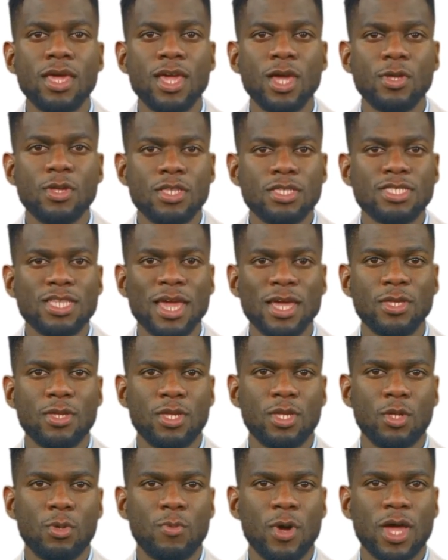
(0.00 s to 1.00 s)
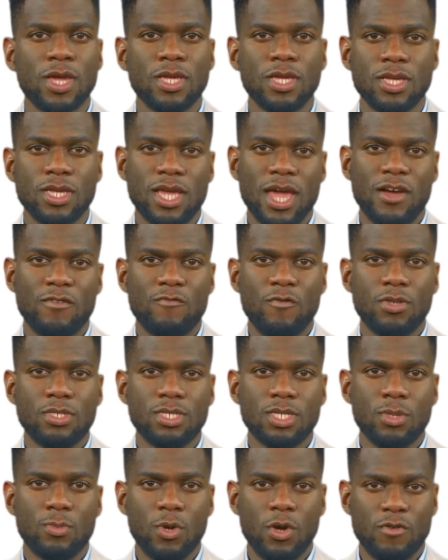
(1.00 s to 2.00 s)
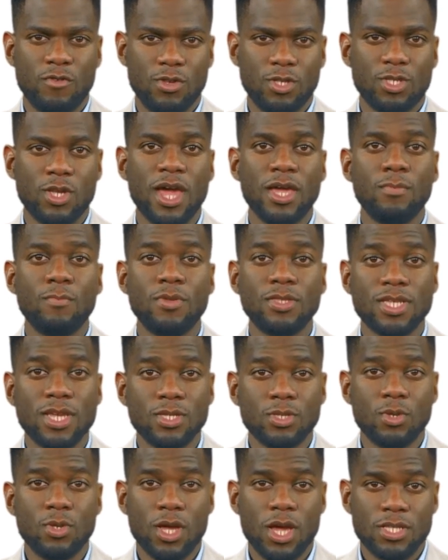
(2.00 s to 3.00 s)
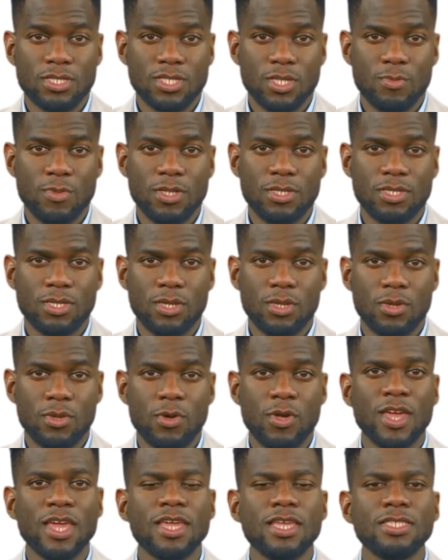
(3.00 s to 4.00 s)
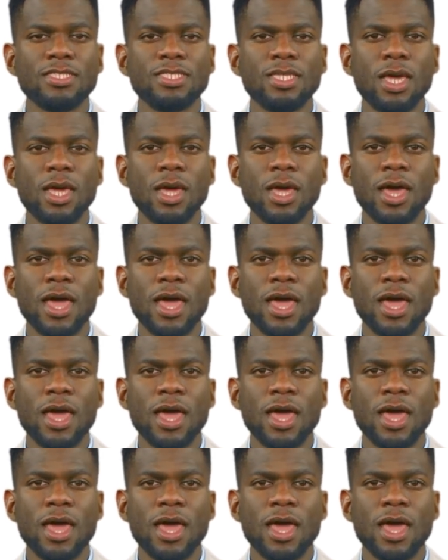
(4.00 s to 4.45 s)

you can tailor your marketing efforts to both attract potential customers, leads,